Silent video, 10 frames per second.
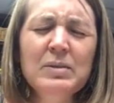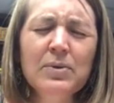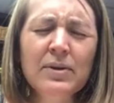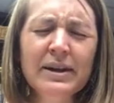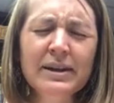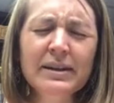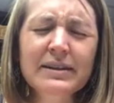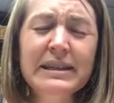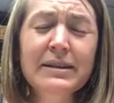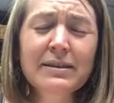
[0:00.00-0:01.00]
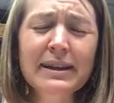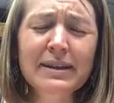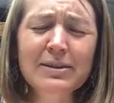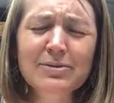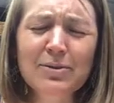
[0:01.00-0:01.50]
We pray
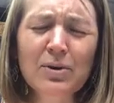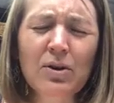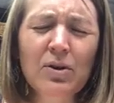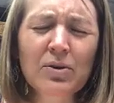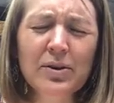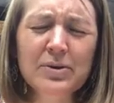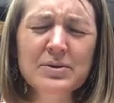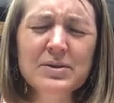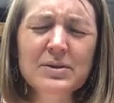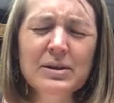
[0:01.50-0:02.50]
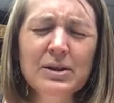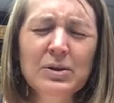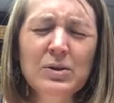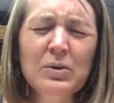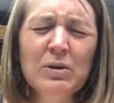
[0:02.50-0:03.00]
healing for all those
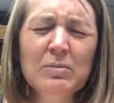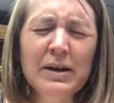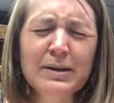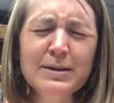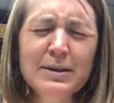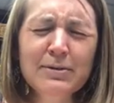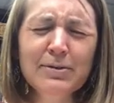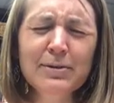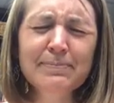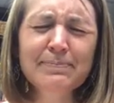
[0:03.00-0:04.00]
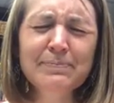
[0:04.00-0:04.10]
who are positive.